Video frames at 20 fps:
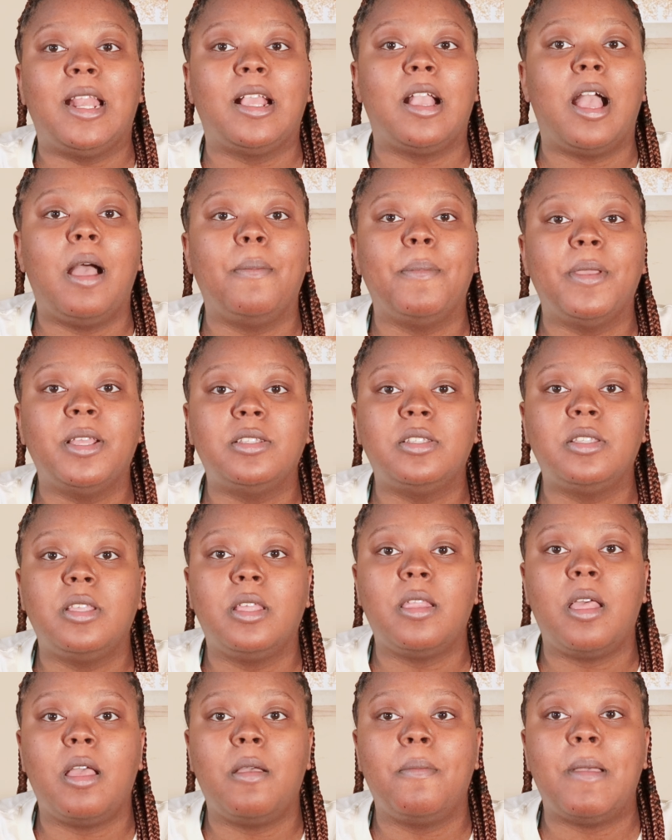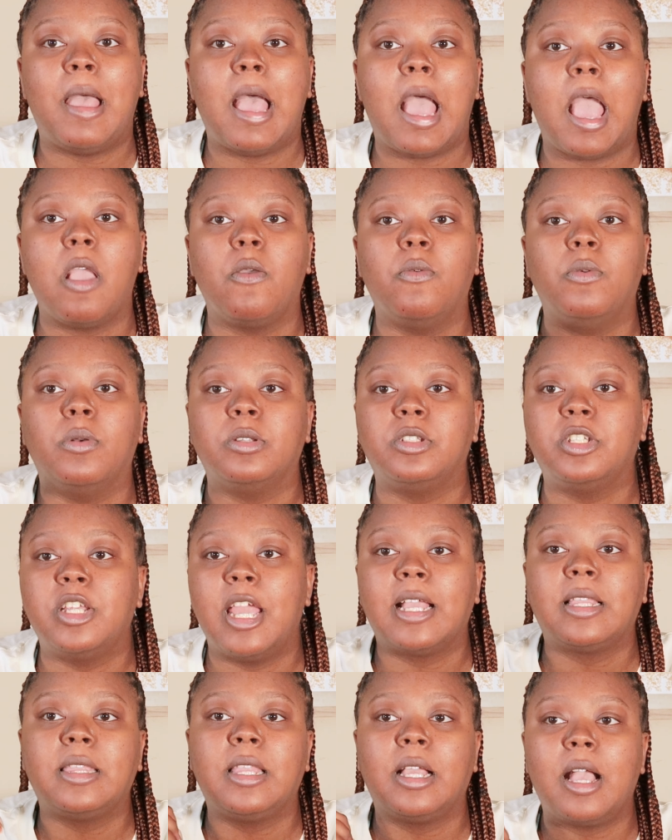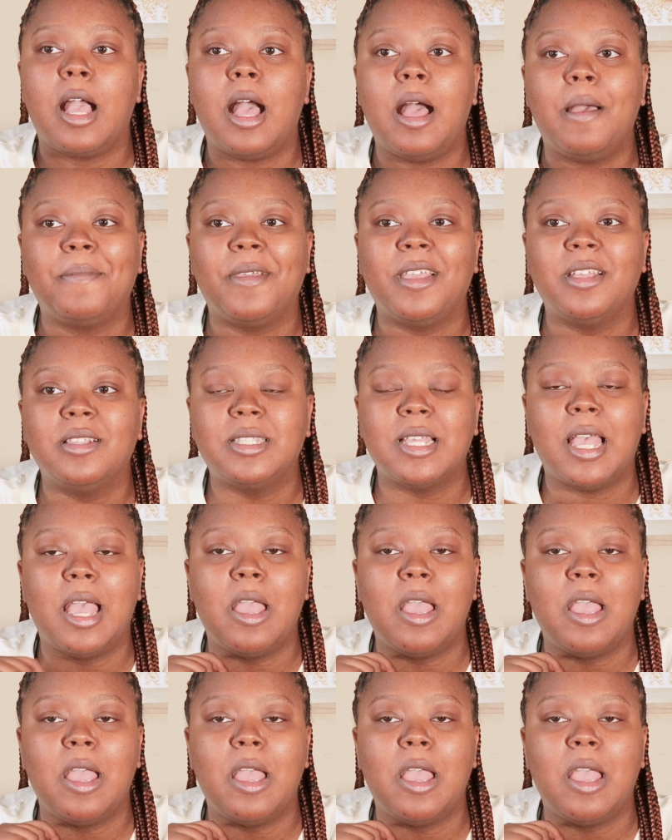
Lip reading: comments to them. I will check the comments.